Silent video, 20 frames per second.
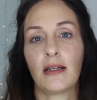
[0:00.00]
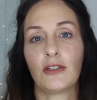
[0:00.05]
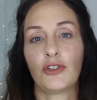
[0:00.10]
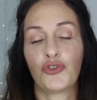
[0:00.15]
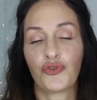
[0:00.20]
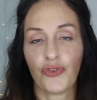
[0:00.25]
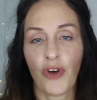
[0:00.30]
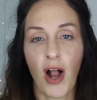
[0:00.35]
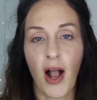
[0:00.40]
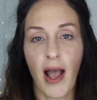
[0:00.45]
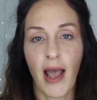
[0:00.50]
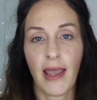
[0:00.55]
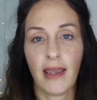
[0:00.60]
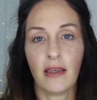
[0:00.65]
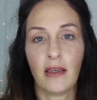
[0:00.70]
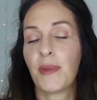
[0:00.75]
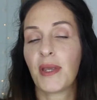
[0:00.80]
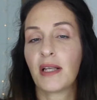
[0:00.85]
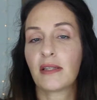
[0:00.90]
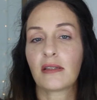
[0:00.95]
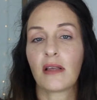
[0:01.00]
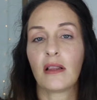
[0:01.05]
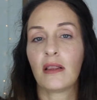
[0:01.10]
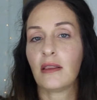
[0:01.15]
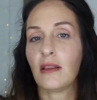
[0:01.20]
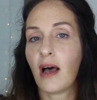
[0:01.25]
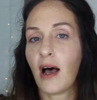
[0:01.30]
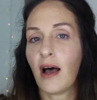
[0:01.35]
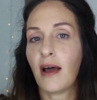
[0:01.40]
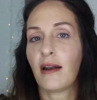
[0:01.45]
dry, because a
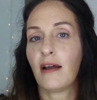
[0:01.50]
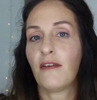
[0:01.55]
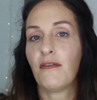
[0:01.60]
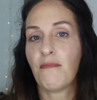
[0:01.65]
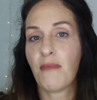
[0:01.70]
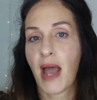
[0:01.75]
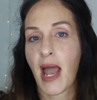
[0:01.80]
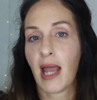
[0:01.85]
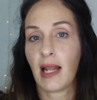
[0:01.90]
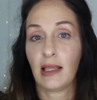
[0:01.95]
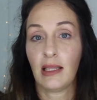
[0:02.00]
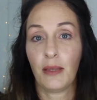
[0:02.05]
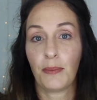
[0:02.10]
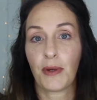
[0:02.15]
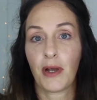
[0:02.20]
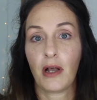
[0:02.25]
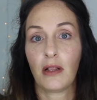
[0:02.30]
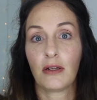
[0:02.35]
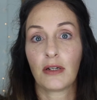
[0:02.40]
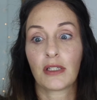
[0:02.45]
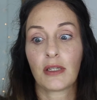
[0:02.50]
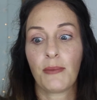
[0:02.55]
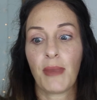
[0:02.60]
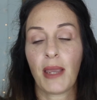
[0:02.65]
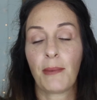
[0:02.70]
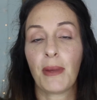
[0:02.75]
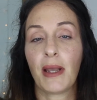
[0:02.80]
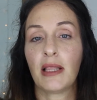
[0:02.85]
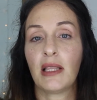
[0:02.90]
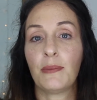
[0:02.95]
lot of matte lip colors
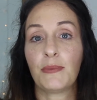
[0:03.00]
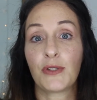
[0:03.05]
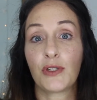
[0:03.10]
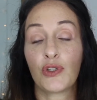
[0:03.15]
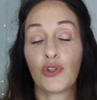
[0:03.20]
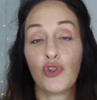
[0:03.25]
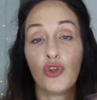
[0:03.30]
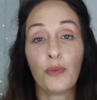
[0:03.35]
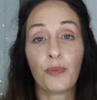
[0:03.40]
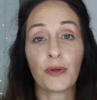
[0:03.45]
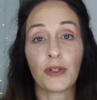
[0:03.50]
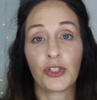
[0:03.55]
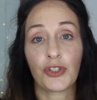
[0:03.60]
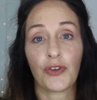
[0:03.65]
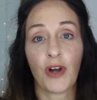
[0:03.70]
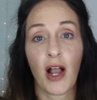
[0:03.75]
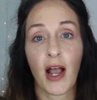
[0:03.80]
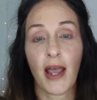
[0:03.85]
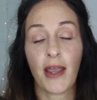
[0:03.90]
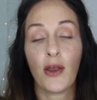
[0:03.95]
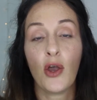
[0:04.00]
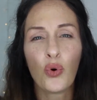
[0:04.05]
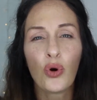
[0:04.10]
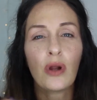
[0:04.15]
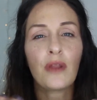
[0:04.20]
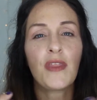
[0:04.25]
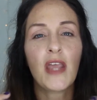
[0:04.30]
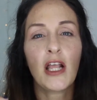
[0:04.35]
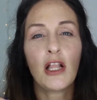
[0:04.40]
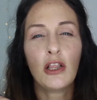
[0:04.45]
make my lips super dry,
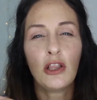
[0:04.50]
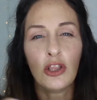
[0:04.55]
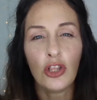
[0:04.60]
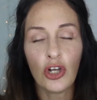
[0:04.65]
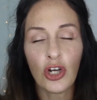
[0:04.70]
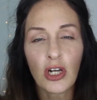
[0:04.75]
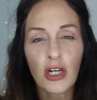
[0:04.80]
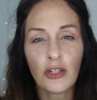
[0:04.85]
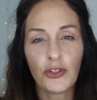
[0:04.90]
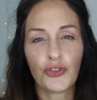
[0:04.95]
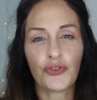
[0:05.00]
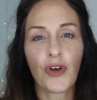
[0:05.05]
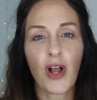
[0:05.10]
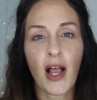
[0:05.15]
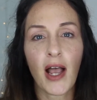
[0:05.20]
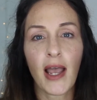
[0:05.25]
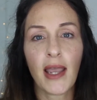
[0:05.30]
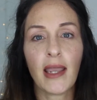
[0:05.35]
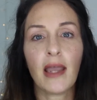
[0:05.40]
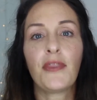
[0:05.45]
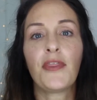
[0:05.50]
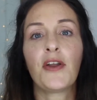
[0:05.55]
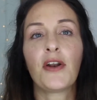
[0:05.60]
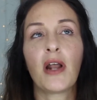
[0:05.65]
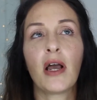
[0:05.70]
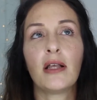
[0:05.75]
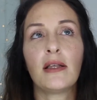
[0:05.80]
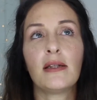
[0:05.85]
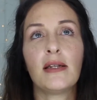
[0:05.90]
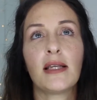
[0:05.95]
or they look dry. They're
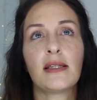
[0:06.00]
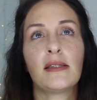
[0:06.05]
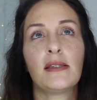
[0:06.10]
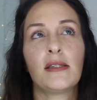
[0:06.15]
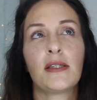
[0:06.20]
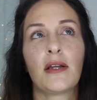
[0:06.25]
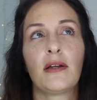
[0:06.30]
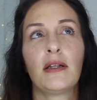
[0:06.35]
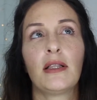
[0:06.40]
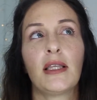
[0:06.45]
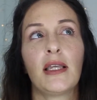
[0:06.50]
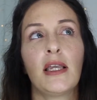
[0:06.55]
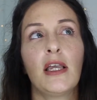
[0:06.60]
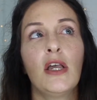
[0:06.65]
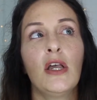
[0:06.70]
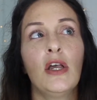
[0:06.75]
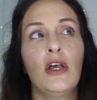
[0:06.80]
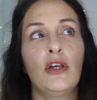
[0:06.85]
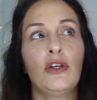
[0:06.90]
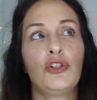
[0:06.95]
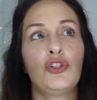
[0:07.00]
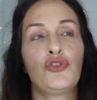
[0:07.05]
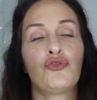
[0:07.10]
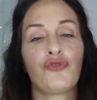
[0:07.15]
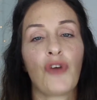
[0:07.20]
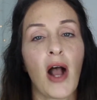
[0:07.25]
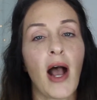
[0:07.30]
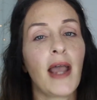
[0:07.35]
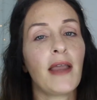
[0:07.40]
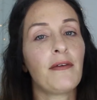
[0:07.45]
not necessarily
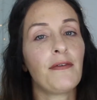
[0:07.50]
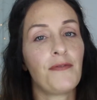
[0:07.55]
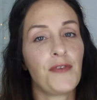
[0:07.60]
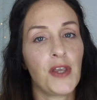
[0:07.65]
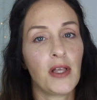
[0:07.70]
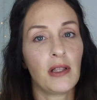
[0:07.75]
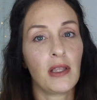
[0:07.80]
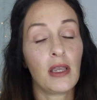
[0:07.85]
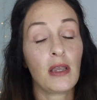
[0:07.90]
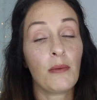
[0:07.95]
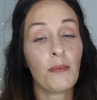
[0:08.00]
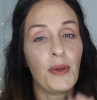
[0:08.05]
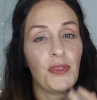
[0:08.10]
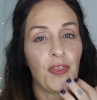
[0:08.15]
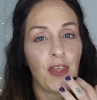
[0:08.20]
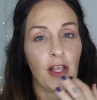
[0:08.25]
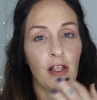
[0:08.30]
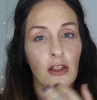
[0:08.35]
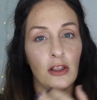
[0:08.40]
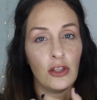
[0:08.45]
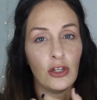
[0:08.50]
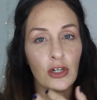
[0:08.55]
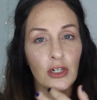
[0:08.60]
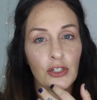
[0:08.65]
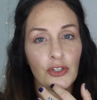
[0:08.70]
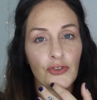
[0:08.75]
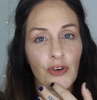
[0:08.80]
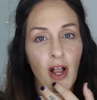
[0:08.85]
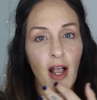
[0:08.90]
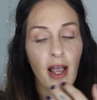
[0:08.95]
dry feeling, but they
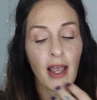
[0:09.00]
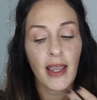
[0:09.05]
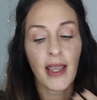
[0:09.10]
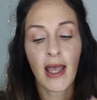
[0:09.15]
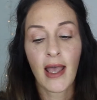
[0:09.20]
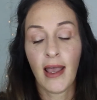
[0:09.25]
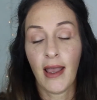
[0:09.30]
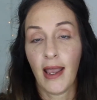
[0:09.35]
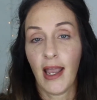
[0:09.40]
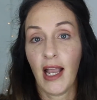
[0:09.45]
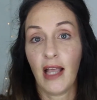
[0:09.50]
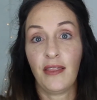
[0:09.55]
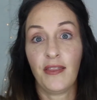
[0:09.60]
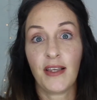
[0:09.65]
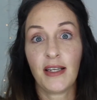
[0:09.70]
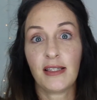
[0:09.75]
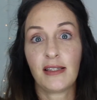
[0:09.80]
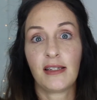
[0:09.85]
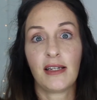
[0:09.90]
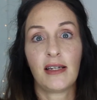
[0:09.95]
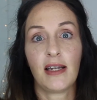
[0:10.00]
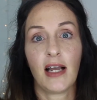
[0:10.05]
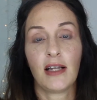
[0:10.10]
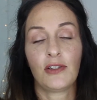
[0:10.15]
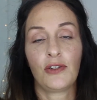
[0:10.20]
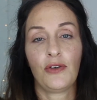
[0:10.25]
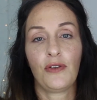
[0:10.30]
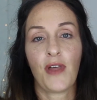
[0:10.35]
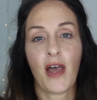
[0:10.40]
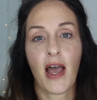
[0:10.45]
look dry. And these did
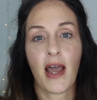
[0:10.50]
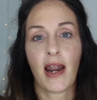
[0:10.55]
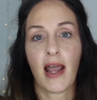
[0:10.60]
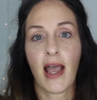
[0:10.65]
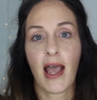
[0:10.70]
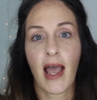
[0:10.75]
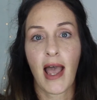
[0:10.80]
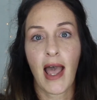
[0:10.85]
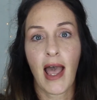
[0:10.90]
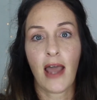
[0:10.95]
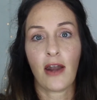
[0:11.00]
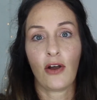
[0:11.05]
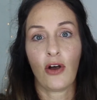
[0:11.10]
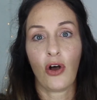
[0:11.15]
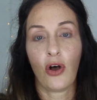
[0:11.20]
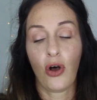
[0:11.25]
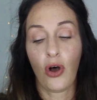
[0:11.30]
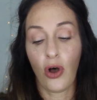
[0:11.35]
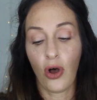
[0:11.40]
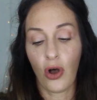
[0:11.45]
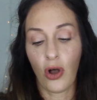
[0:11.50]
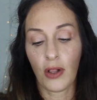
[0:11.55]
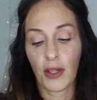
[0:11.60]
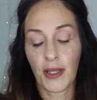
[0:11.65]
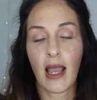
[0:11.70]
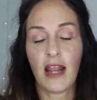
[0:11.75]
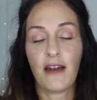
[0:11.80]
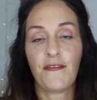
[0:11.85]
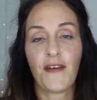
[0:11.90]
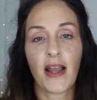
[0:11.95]
not do that at
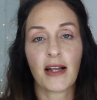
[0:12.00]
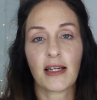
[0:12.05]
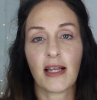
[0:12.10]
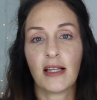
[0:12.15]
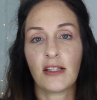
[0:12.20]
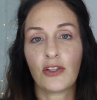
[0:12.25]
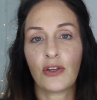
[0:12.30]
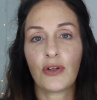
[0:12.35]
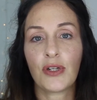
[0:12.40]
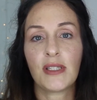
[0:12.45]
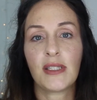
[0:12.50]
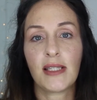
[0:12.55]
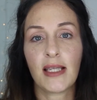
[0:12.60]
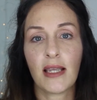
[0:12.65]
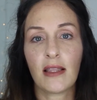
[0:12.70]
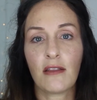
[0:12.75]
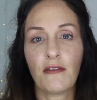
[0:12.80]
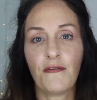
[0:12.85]
all. In fact, as you could see in